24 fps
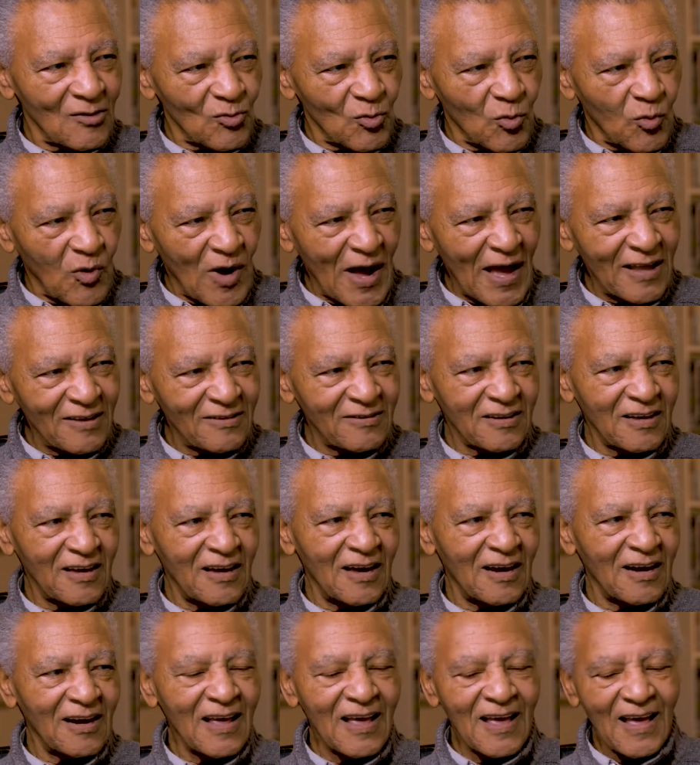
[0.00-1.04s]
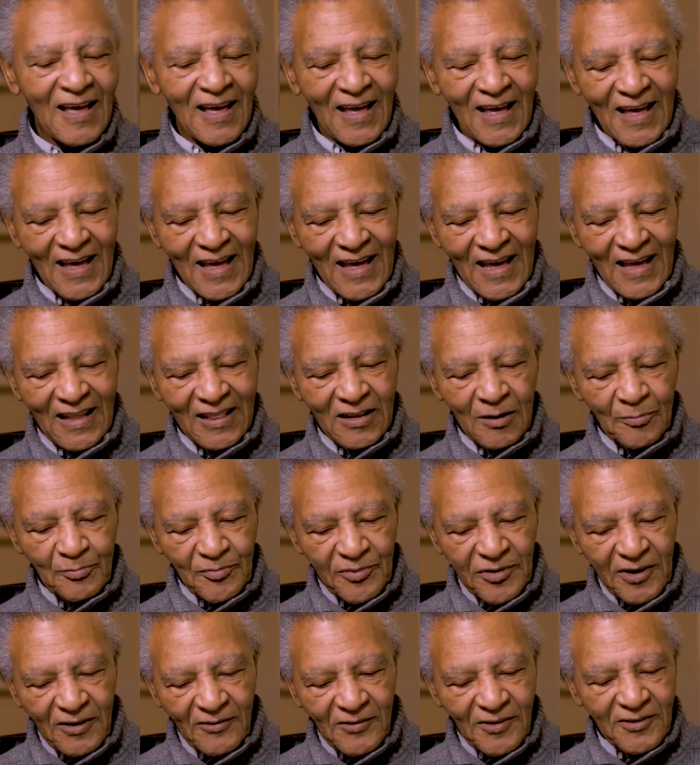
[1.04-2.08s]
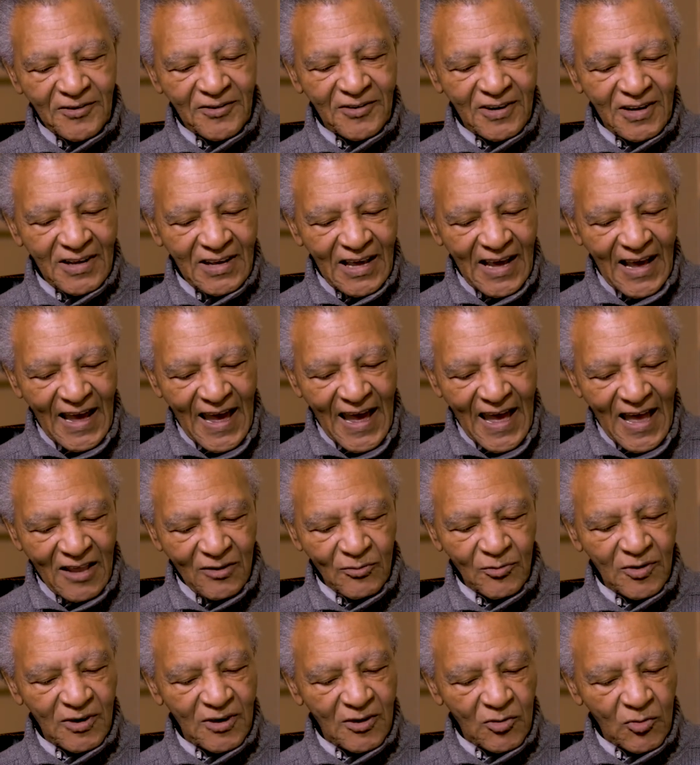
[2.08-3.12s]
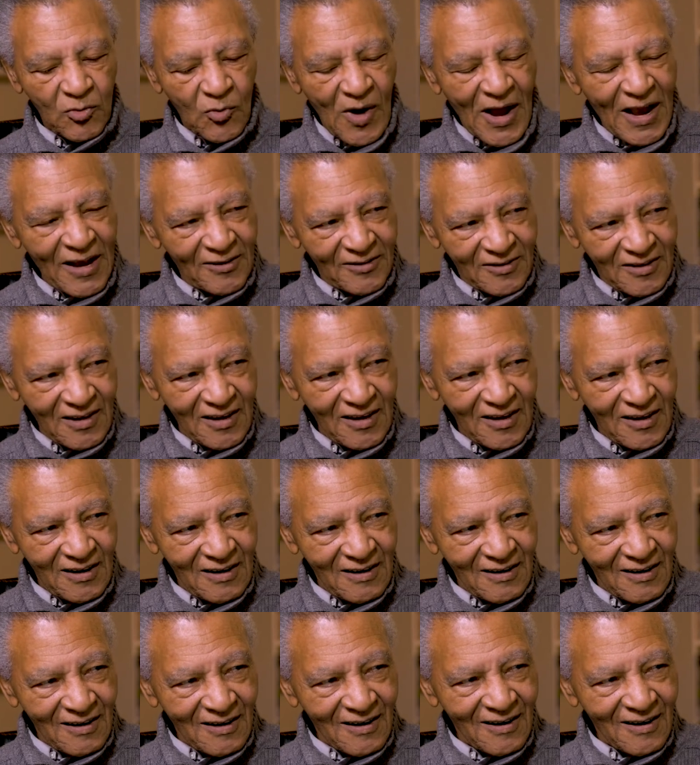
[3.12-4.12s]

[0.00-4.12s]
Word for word: His white skin. The privilege that he has with his white skin.